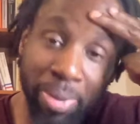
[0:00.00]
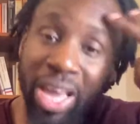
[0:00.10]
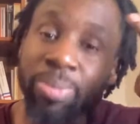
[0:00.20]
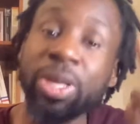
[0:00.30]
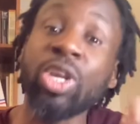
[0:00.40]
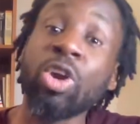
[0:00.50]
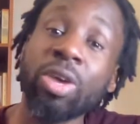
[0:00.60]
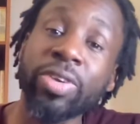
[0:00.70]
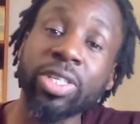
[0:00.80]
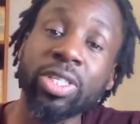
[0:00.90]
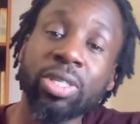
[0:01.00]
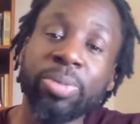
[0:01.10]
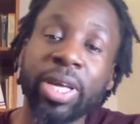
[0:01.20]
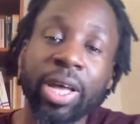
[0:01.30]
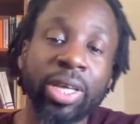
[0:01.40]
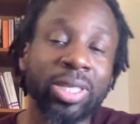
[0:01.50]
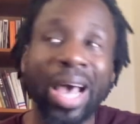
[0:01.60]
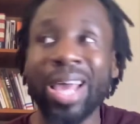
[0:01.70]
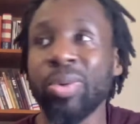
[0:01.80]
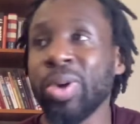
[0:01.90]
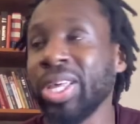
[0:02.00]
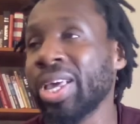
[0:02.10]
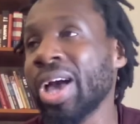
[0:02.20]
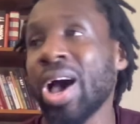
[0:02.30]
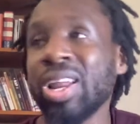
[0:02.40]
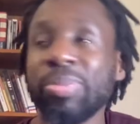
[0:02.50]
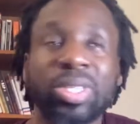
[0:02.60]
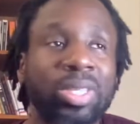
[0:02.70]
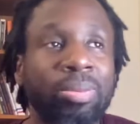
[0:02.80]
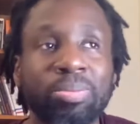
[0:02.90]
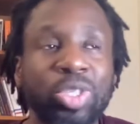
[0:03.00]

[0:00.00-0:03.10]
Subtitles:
made me nervous because I didn't want to get caught up in some